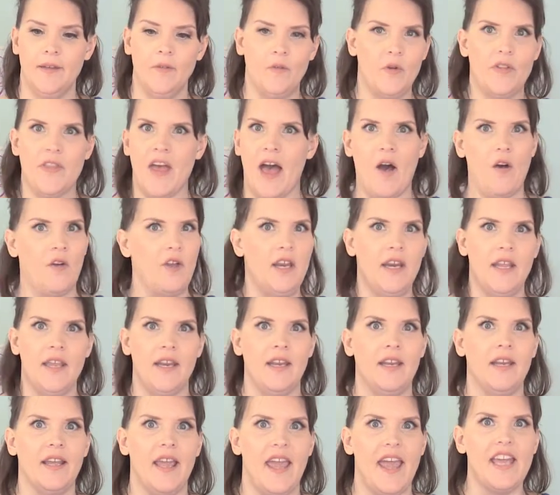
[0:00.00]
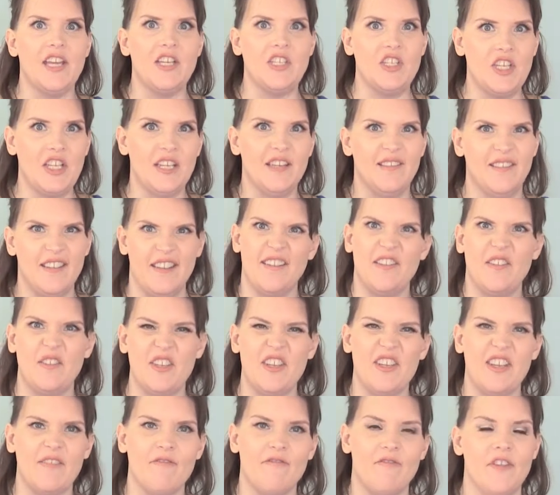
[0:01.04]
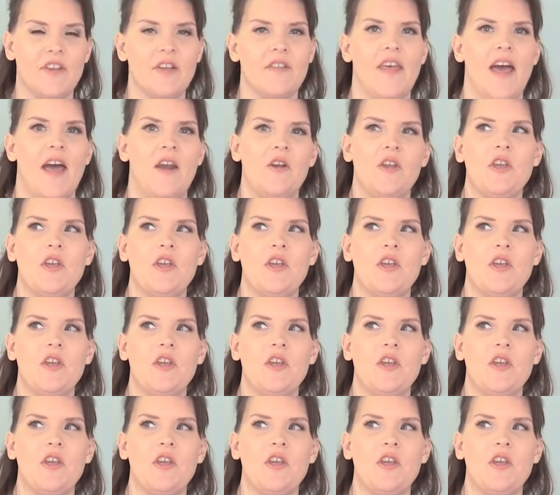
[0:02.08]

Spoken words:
without any indication. You know, you can feel that.